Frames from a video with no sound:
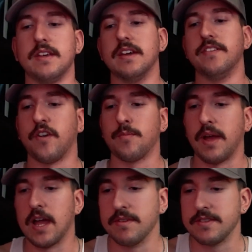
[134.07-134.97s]
is from
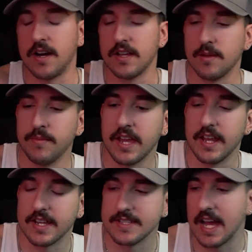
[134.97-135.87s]
Amazon. Let me get
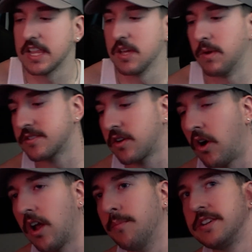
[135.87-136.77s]
exactly what it's
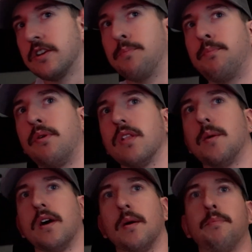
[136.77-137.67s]
called. I'll be sure to pull
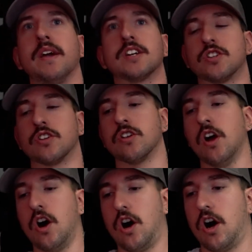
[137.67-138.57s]
up a picture
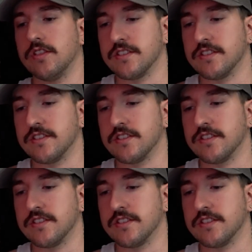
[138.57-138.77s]
on the